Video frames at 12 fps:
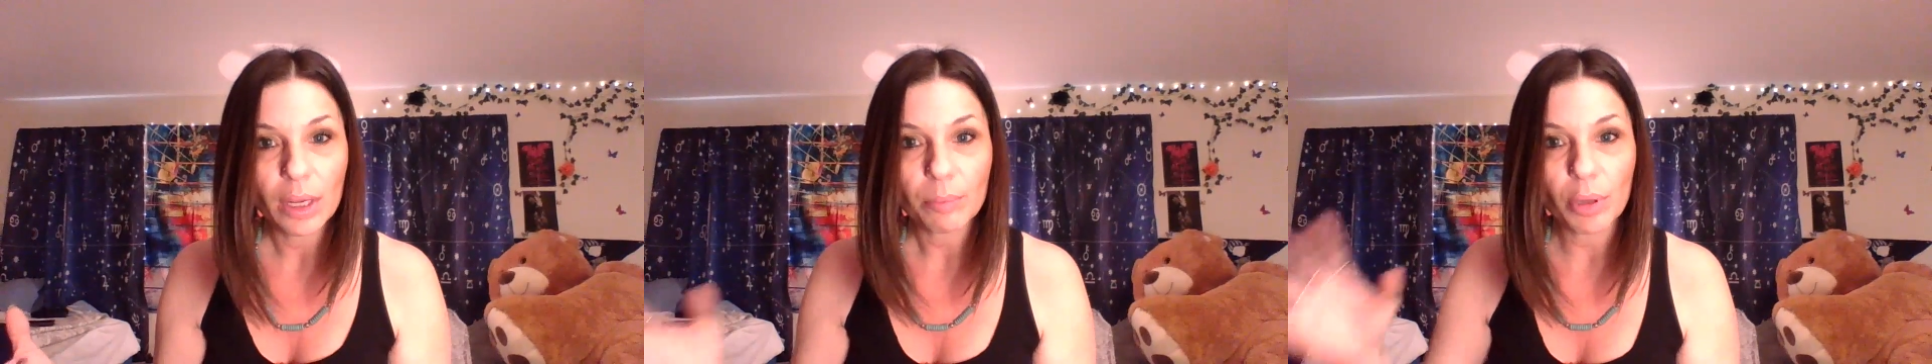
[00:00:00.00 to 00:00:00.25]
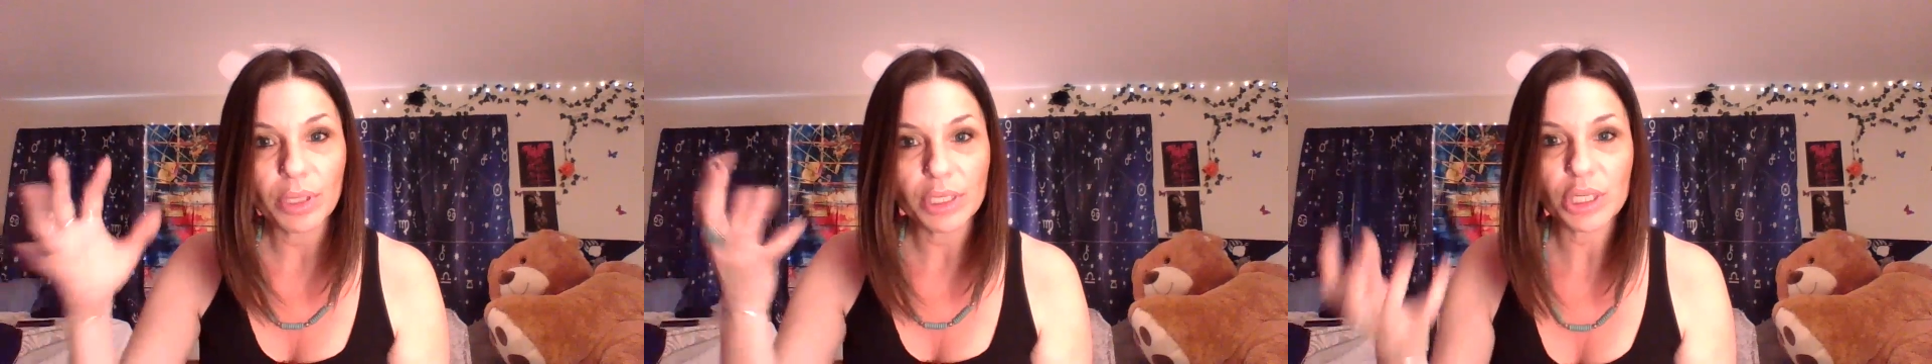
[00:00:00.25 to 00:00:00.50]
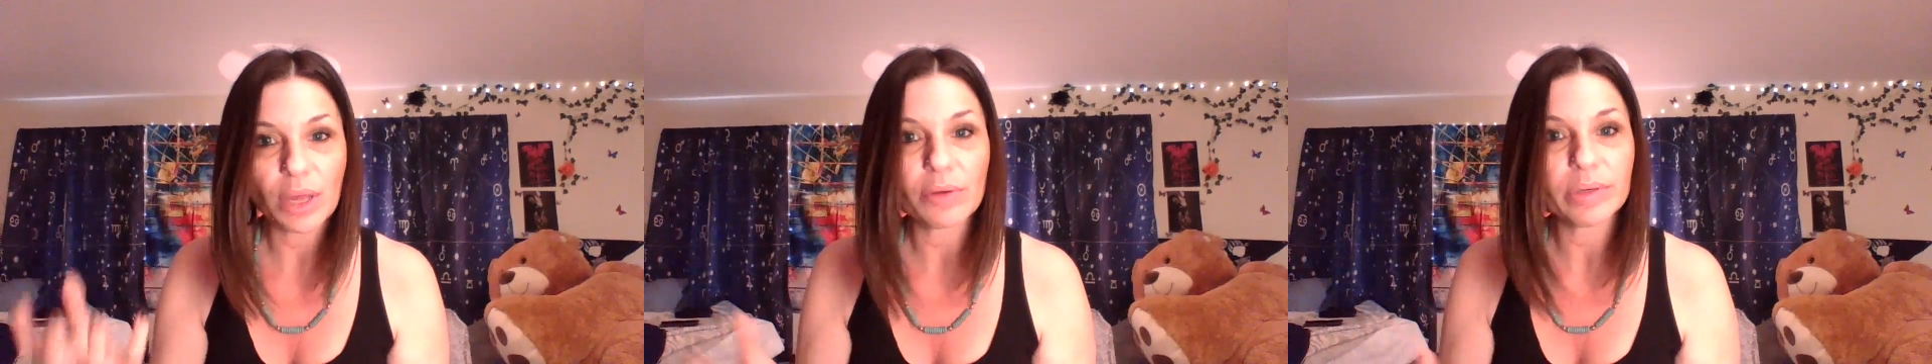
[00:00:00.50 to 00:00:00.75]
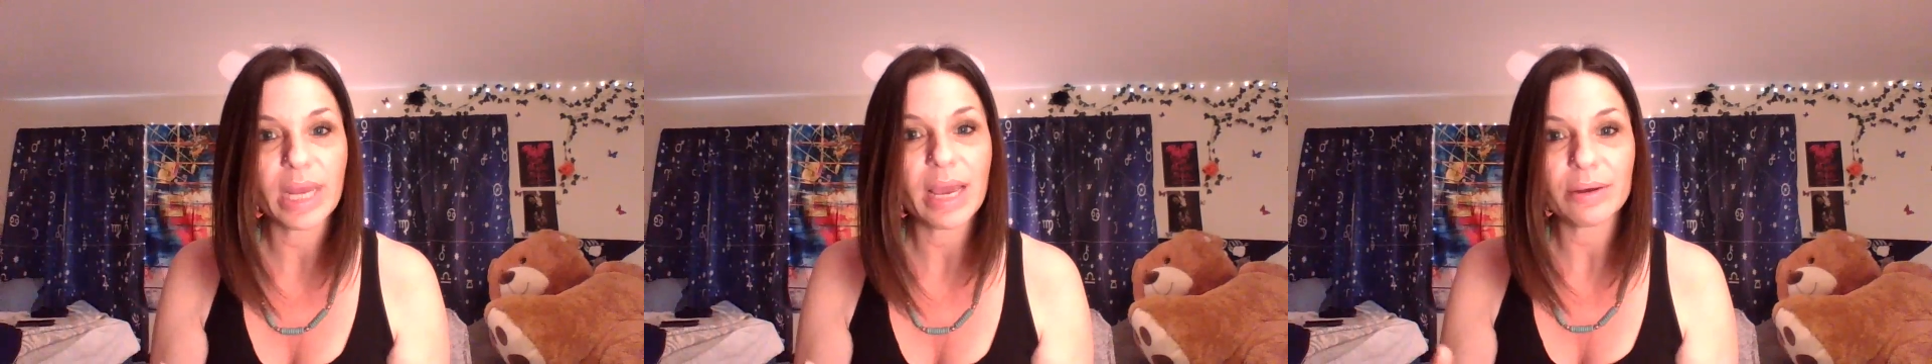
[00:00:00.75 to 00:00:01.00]
pull each
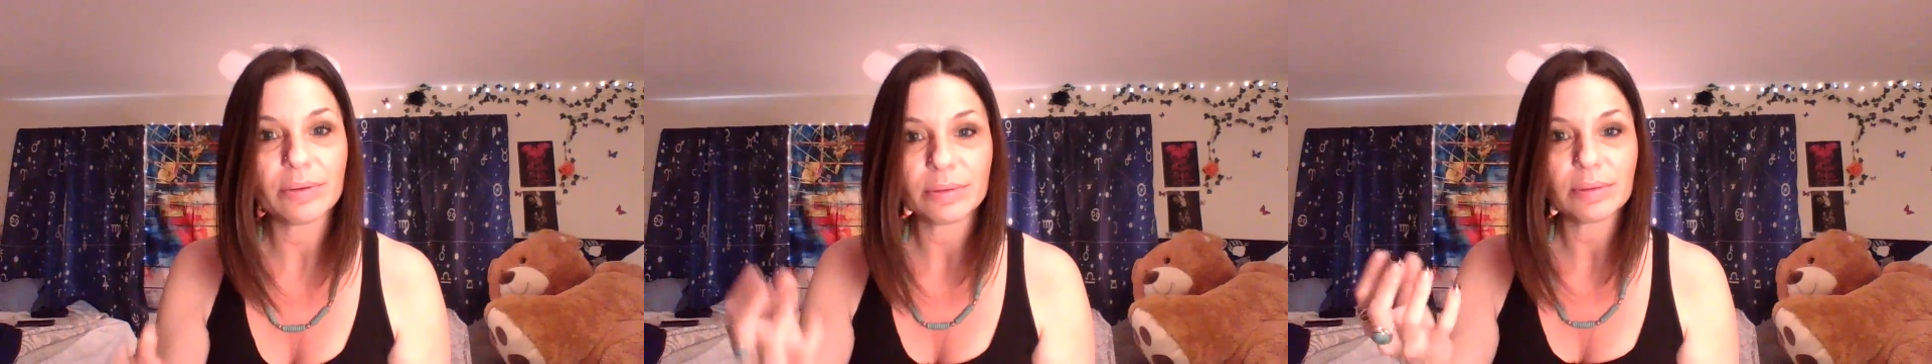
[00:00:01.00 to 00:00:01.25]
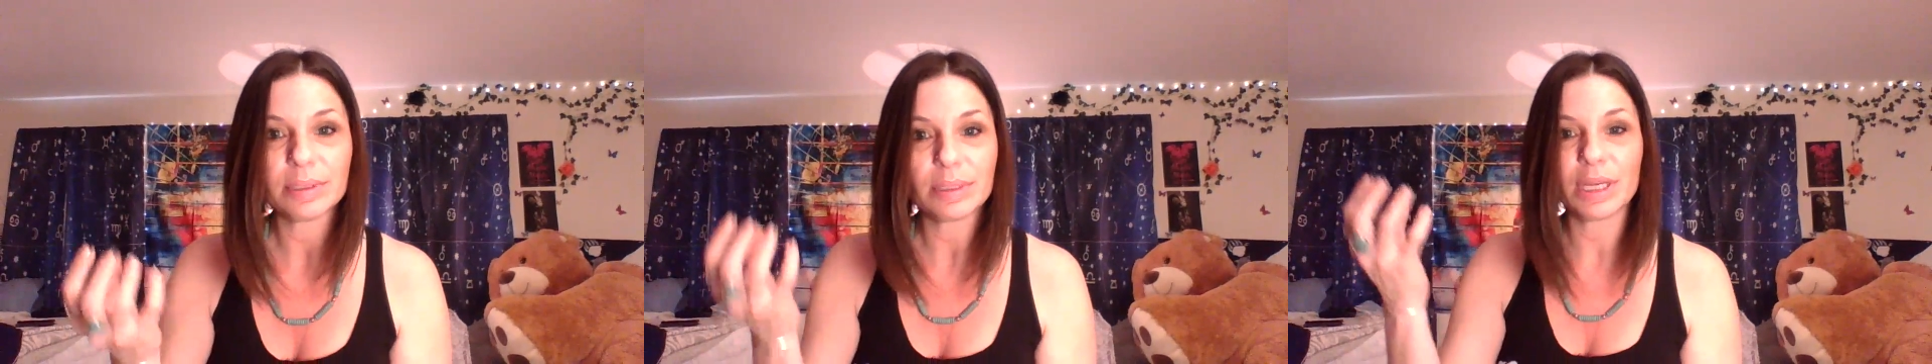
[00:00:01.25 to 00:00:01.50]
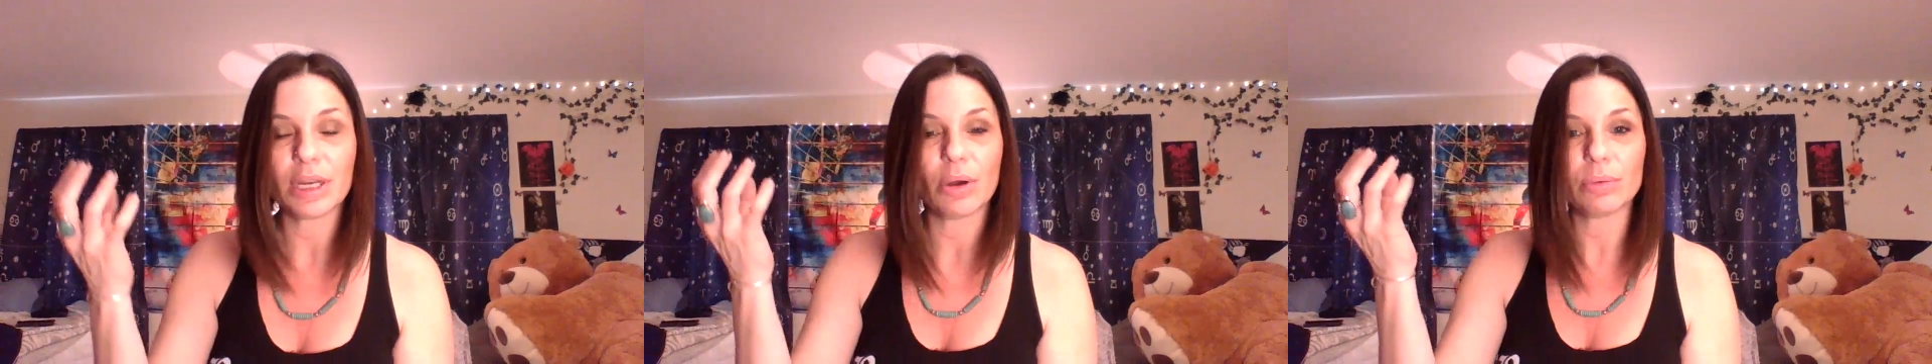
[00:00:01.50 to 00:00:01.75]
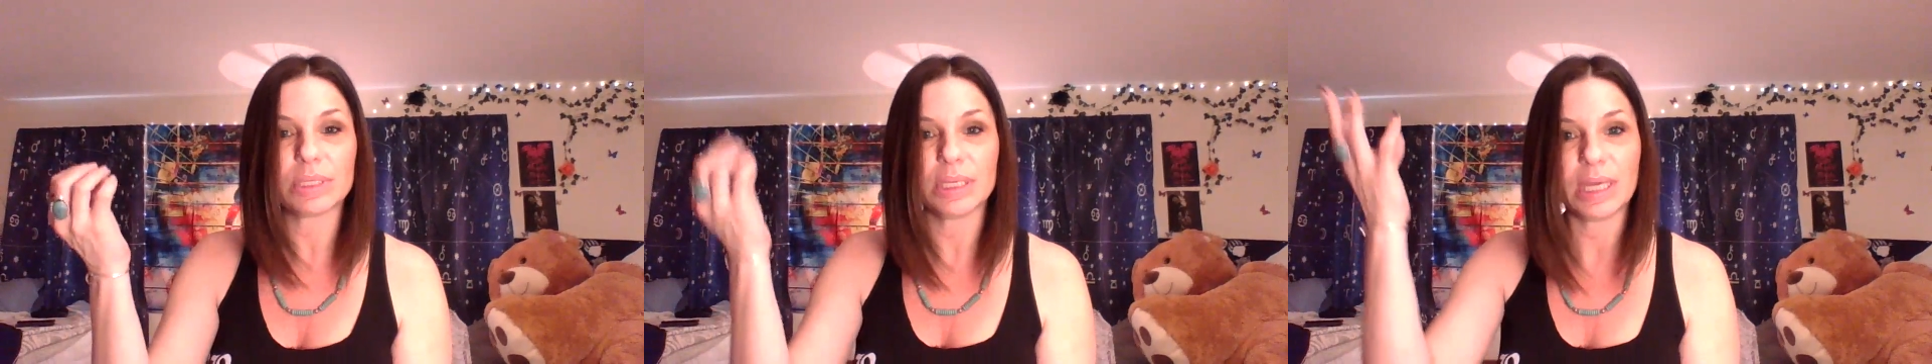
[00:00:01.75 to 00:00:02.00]
other down, you
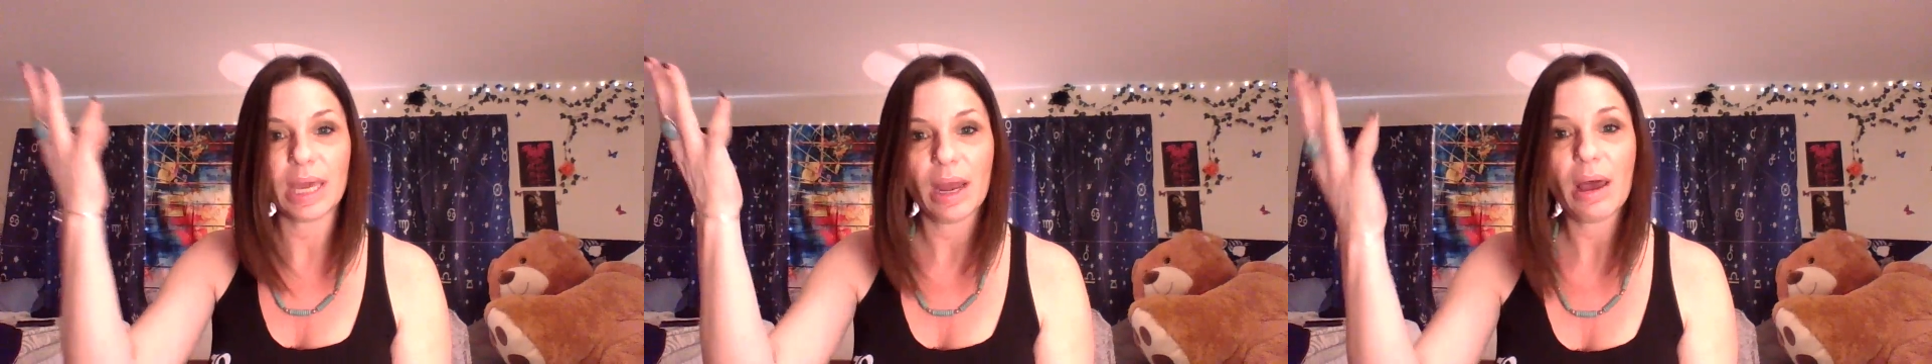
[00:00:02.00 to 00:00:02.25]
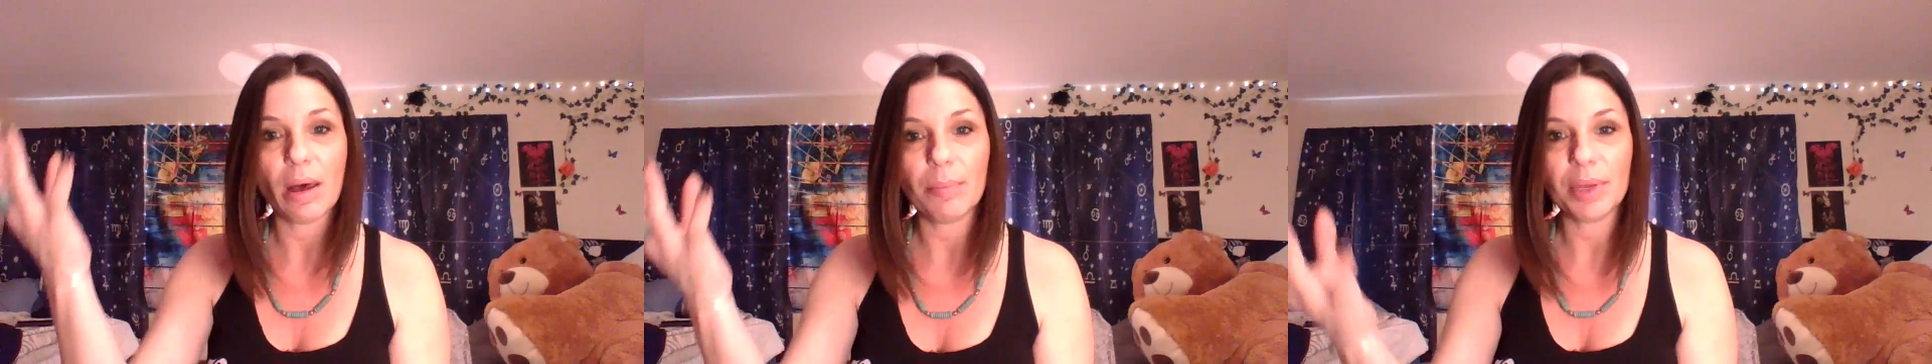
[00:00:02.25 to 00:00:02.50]
know, to get up,